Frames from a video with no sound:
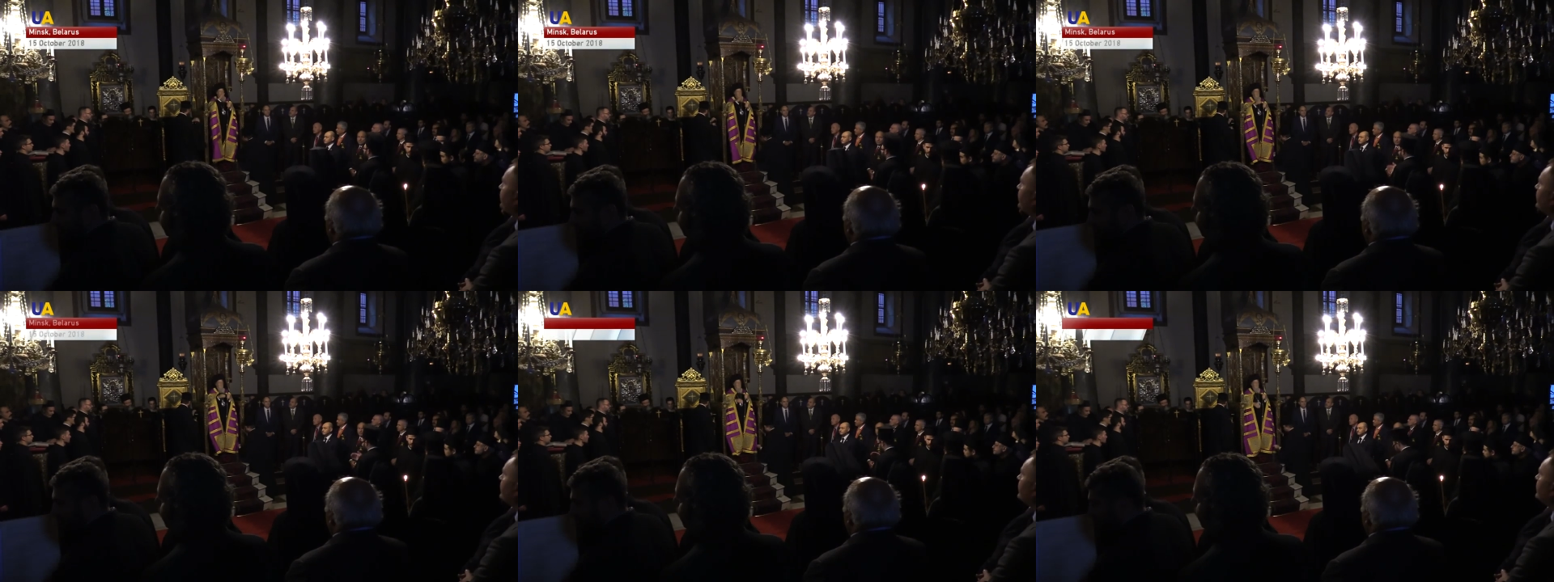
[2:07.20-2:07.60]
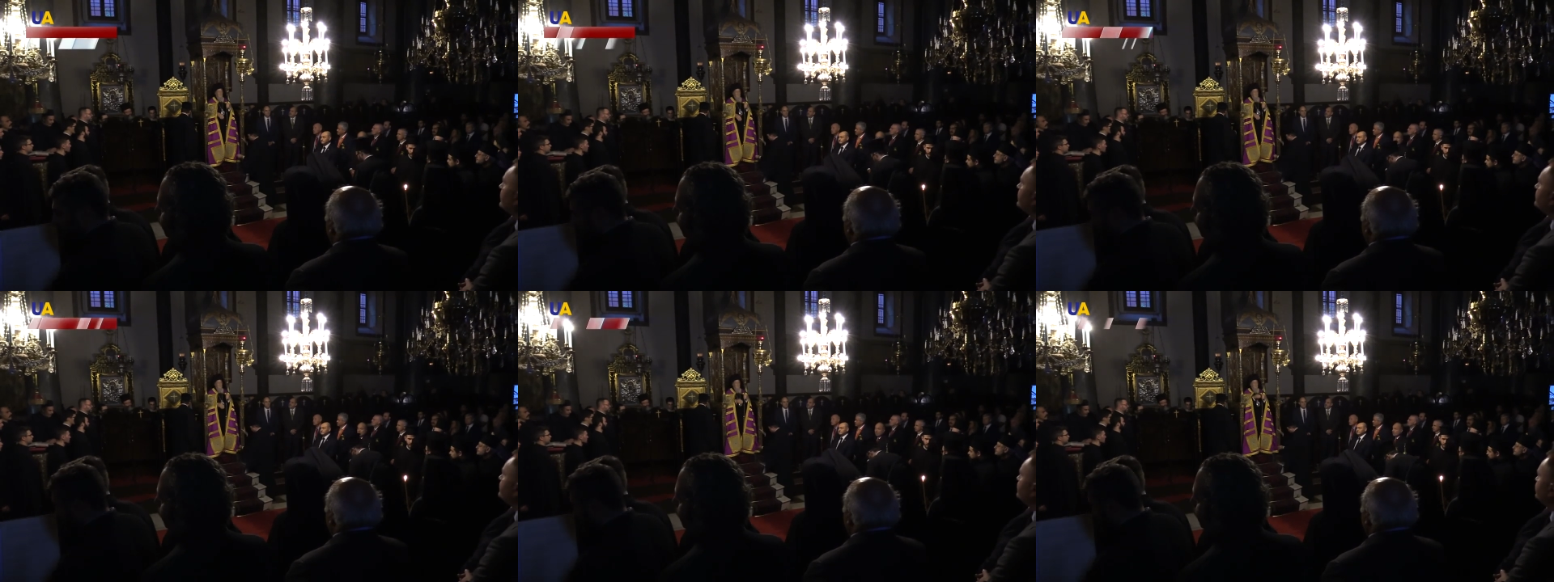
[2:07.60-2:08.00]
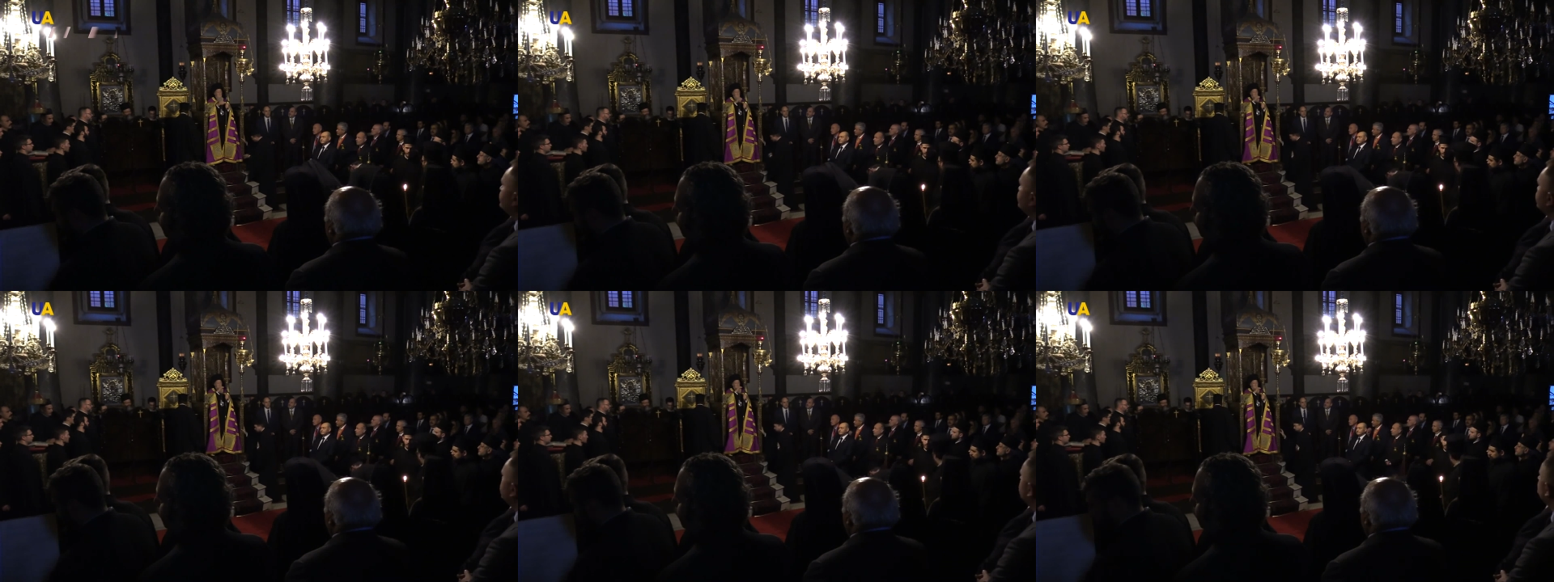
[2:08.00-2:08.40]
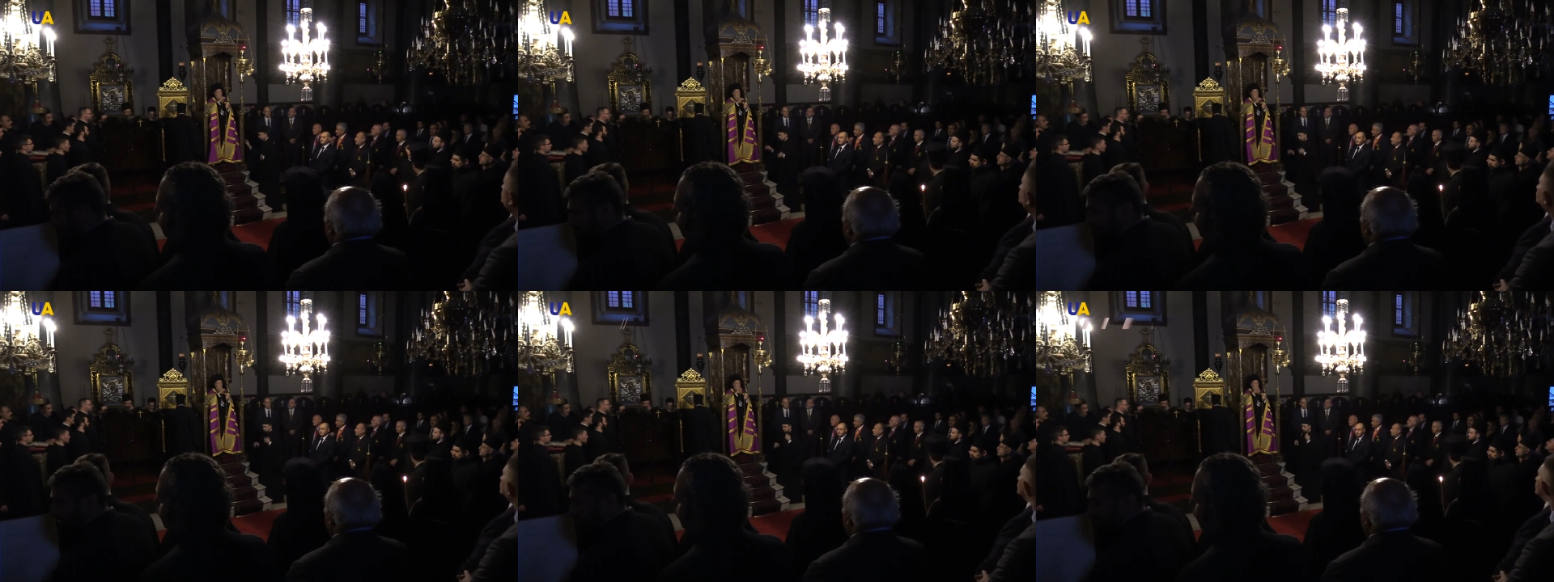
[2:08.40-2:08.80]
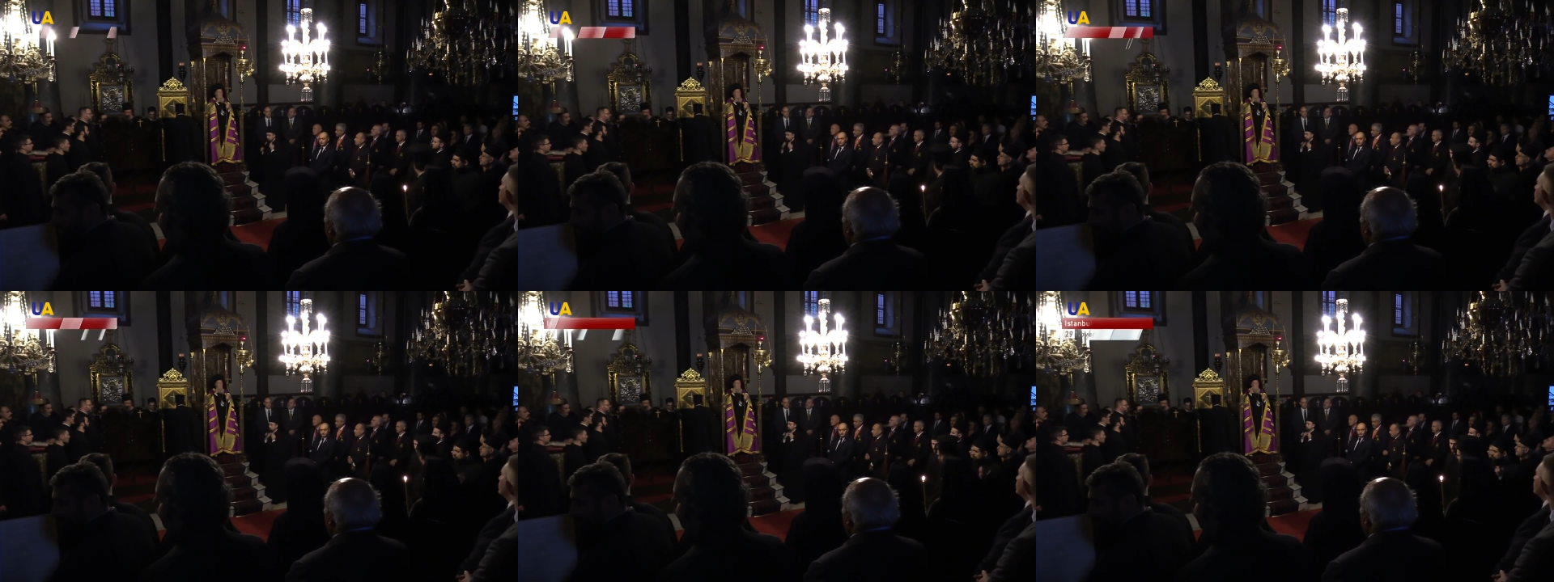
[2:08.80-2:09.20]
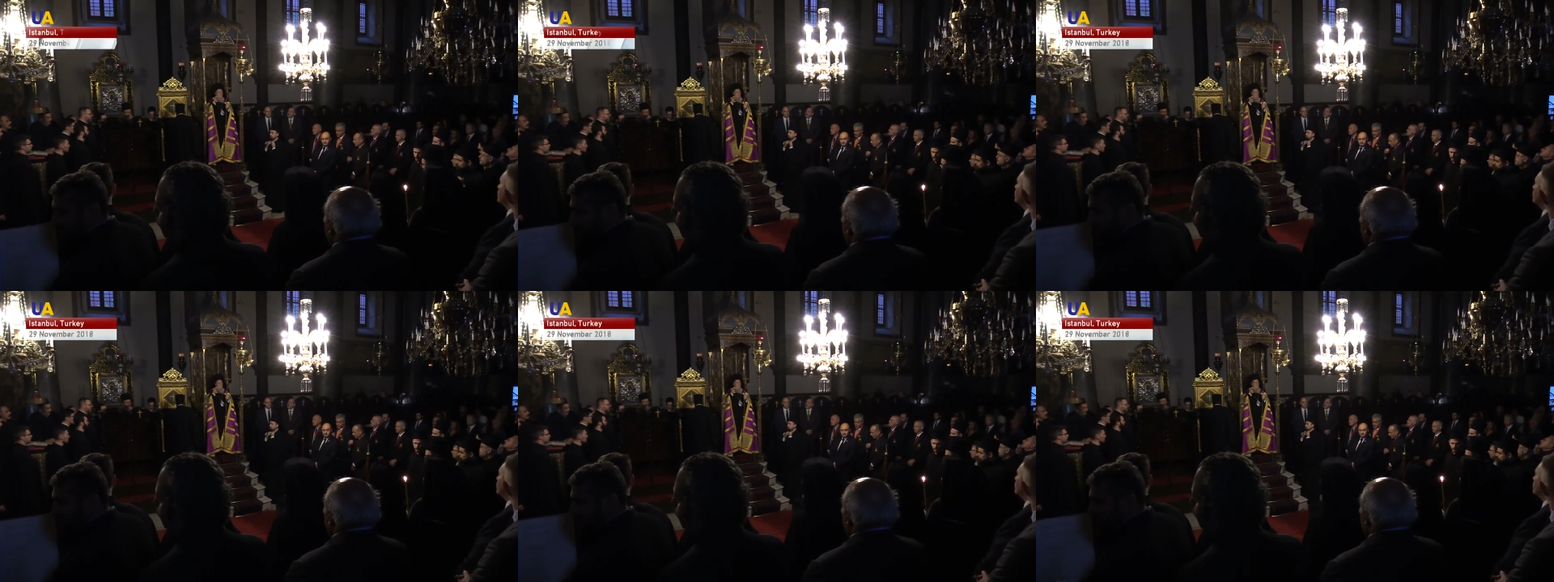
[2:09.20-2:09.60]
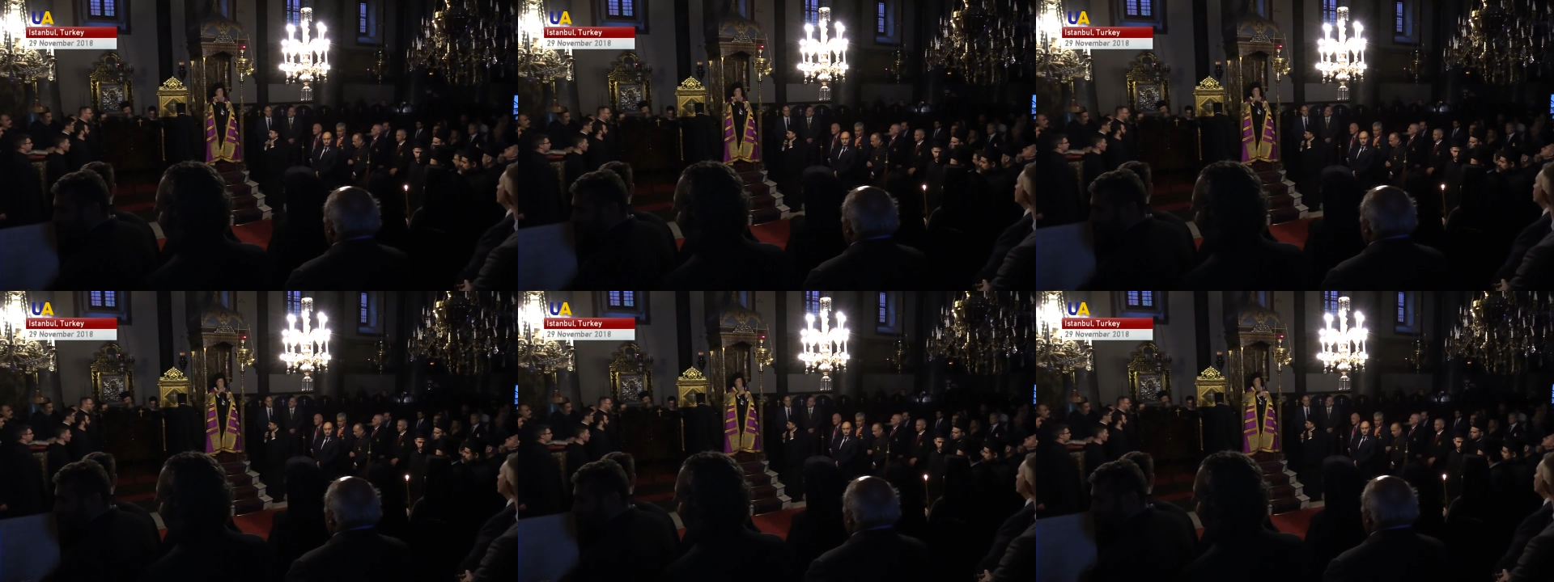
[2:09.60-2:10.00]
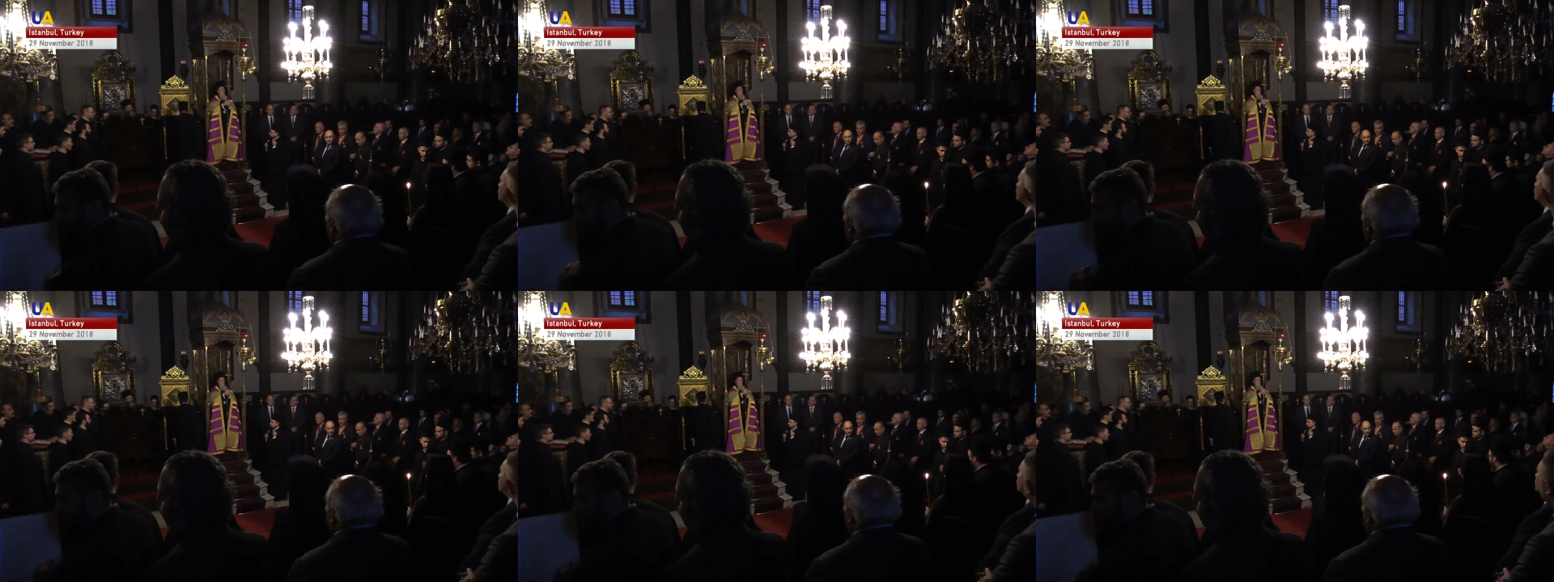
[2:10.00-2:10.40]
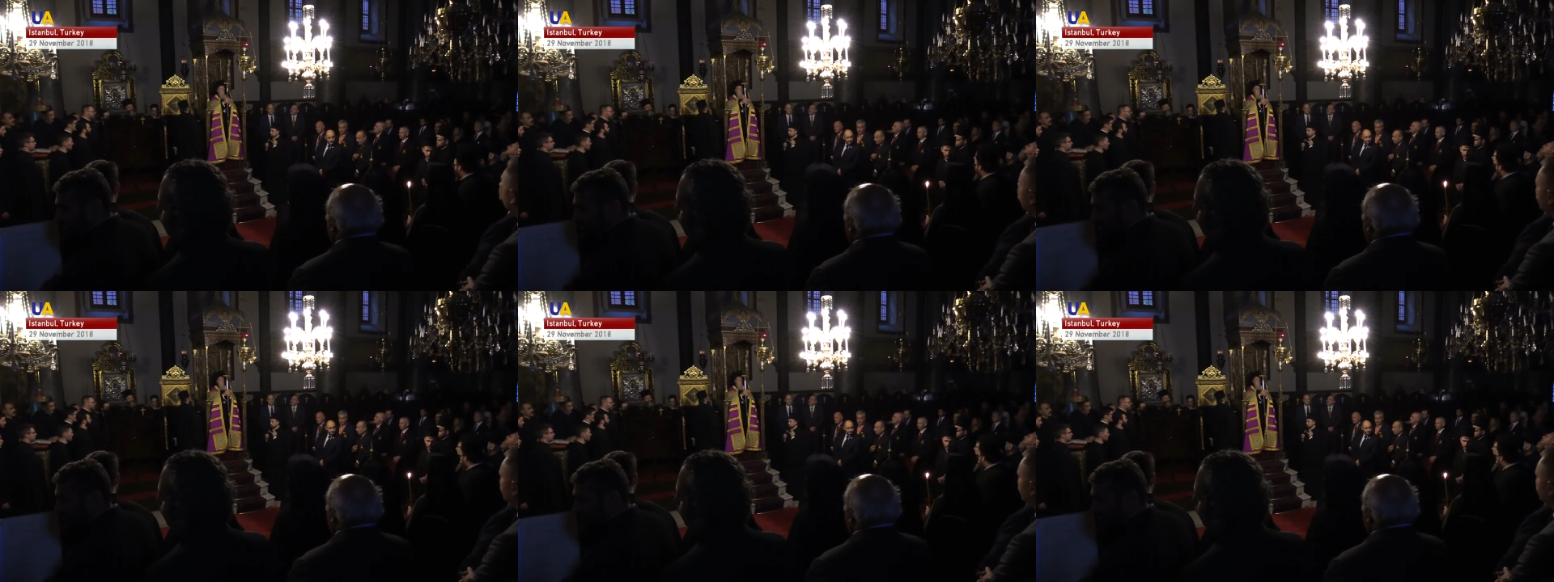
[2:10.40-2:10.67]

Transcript: [unreadable: no face in view]